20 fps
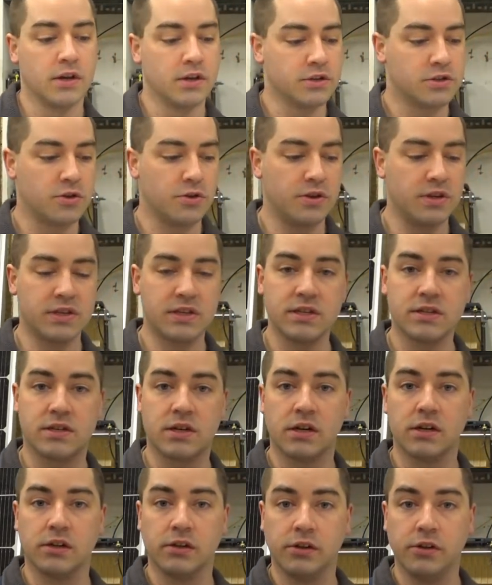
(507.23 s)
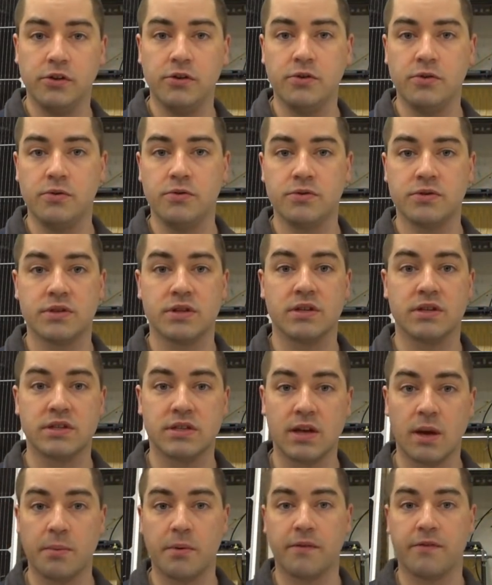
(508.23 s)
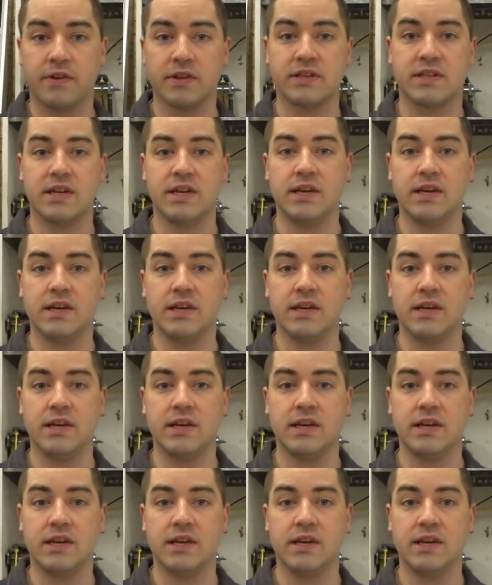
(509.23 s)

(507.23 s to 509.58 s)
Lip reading: So this is gonna lose some of its